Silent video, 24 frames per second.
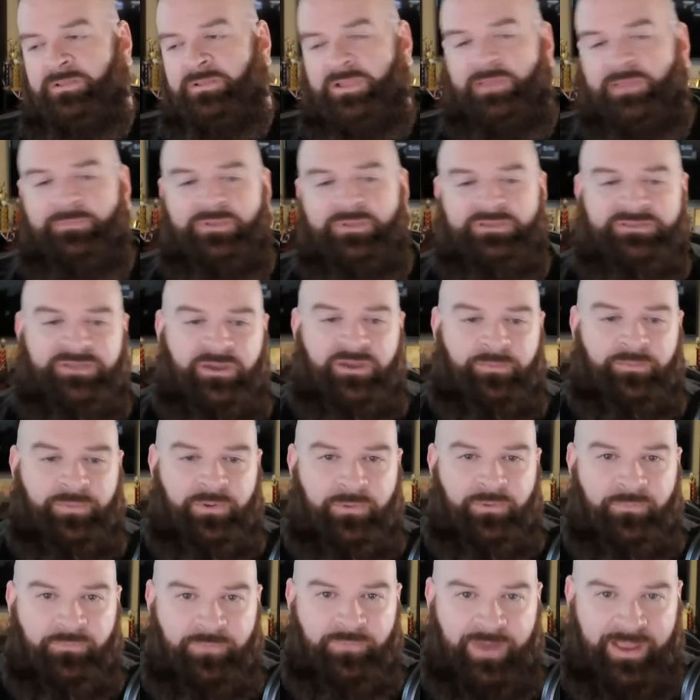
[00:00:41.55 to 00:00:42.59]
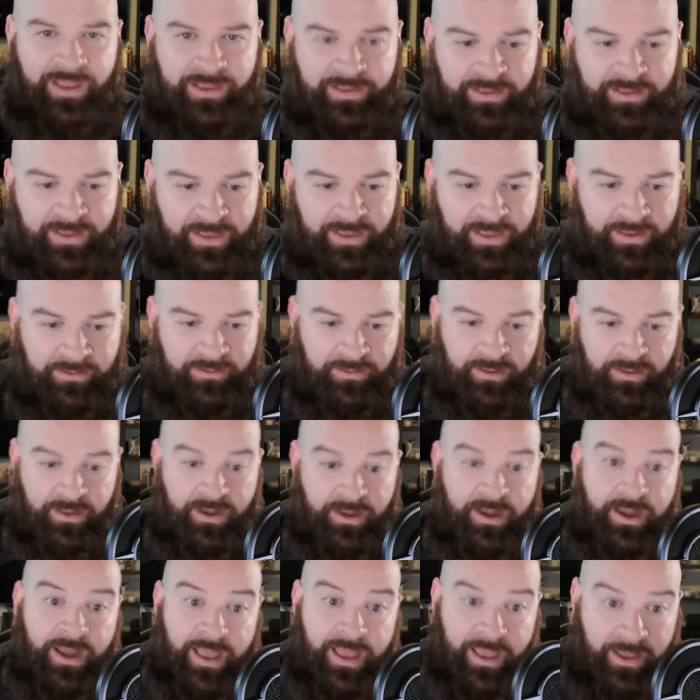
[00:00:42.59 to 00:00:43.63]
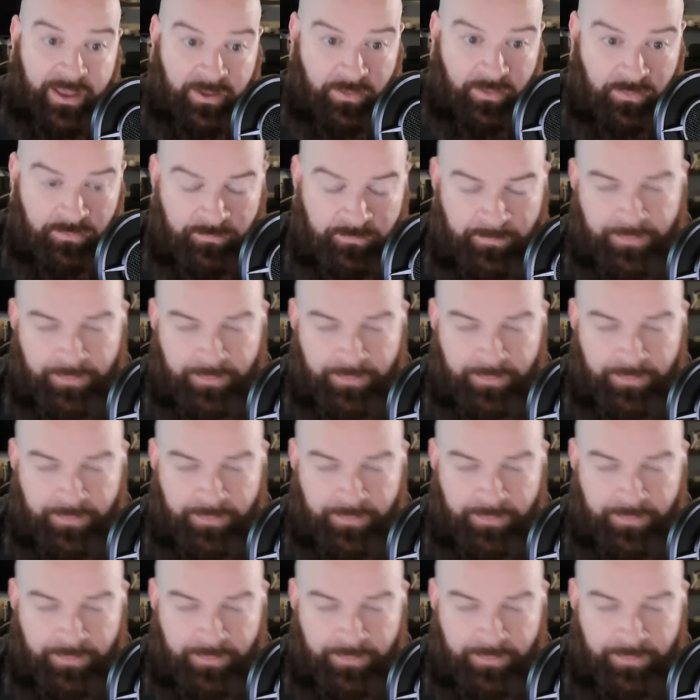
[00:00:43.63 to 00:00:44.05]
Let me jump right in now.